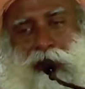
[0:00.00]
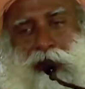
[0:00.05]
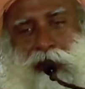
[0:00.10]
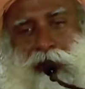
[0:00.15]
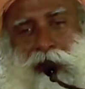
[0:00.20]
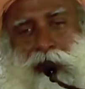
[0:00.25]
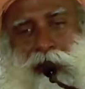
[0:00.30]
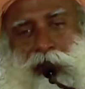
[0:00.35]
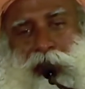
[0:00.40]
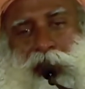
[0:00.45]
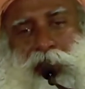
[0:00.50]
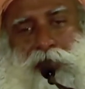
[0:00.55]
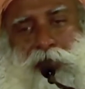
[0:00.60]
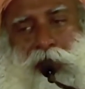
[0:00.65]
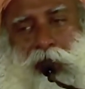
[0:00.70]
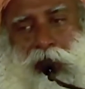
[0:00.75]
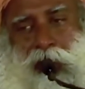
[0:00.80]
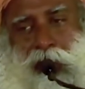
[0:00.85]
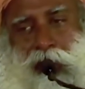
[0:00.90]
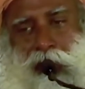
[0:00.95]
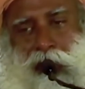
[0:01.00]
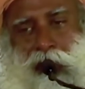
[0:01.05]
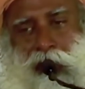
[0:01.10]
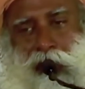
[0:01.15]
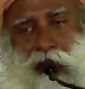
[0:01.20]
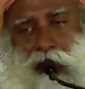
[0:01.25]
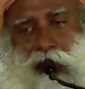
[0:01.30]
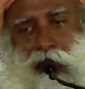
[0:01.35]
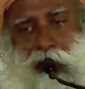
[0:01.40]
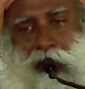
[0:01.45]
Shiva
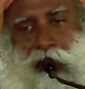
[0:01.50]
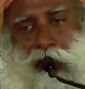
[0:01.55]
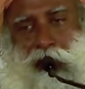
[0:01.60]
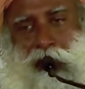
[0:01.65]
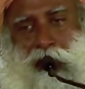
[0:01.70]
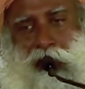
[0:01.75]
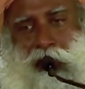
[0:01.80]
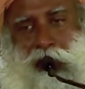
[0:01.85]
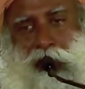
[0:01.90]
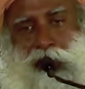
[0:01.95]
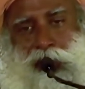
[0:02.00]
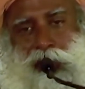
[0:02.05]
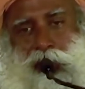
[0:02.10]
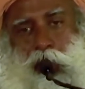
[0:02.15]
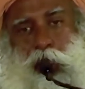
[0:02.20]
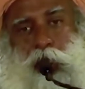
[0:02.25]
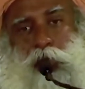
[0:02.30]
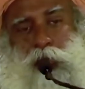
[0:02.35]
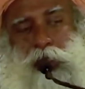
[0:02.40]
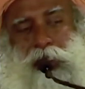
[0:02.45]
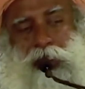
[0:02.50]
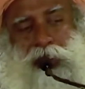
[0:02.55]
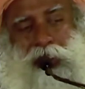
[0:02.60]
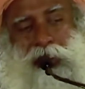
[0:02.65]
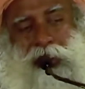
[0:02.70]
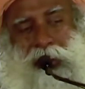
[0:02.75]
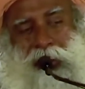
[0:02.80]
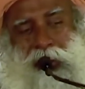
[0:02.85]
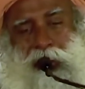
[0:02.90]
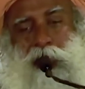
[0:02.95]
is always
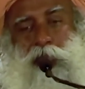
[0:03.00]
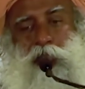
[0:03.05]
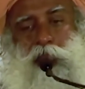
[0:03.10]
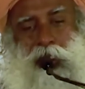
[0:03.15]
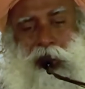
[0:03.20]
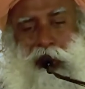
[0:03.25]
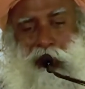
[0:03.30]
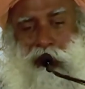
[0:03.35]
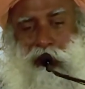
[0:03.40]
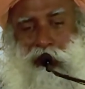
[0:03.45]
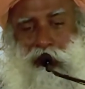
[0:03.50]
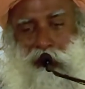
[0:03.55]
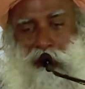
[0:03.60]
sitting at the peak